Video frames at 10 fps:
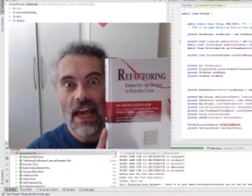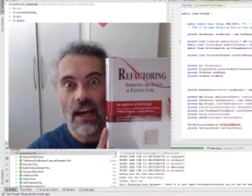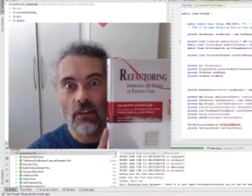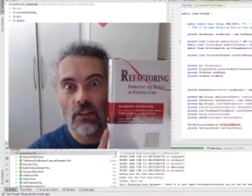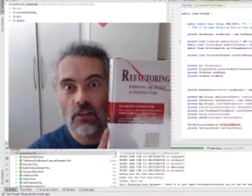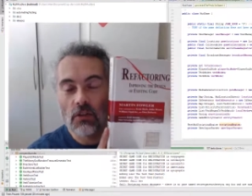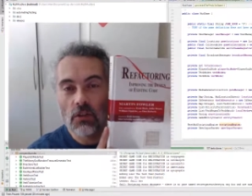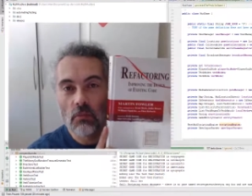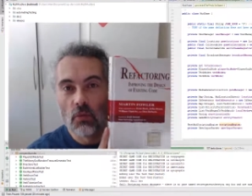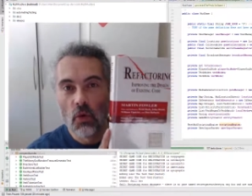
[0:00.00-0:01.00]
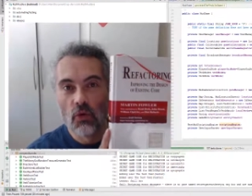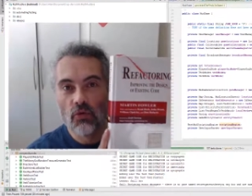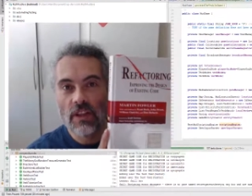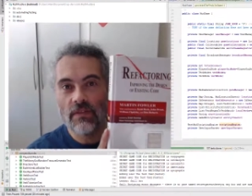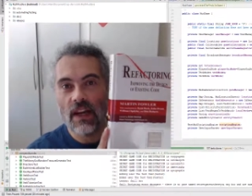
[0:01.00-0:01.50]
and I'm going to do some more
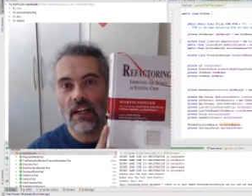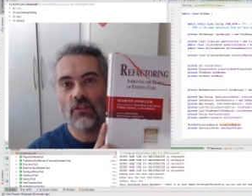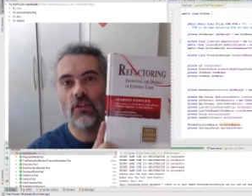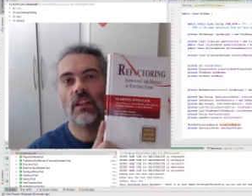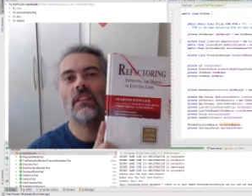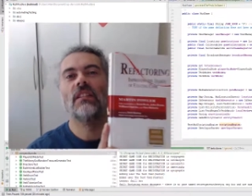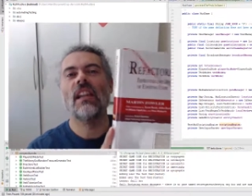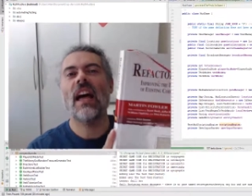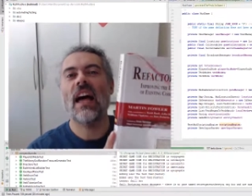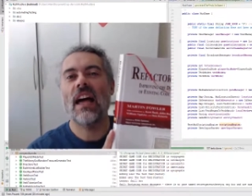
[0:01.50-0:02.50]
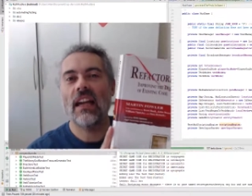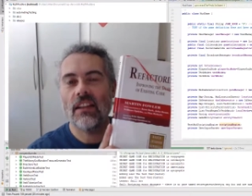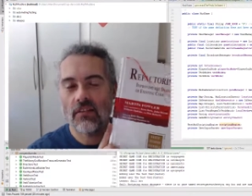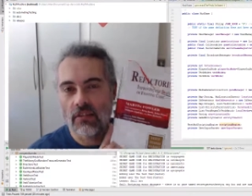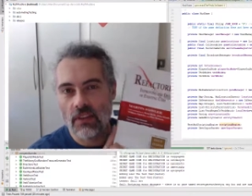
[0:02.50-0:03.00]
refactoring
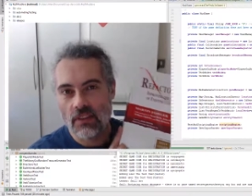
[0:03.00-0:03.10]
live.